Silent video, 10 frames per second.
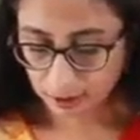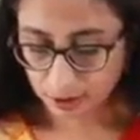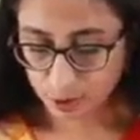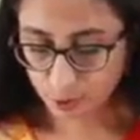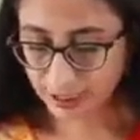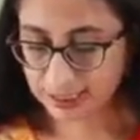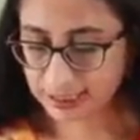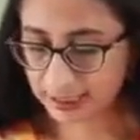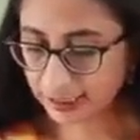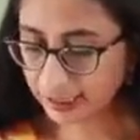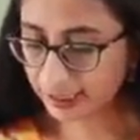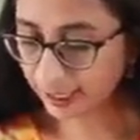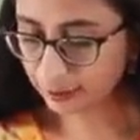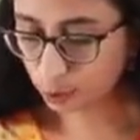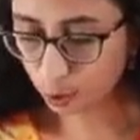twin study
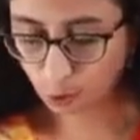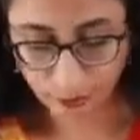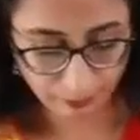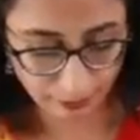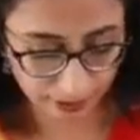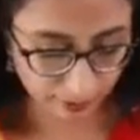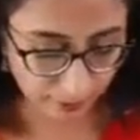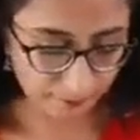and co-twin method.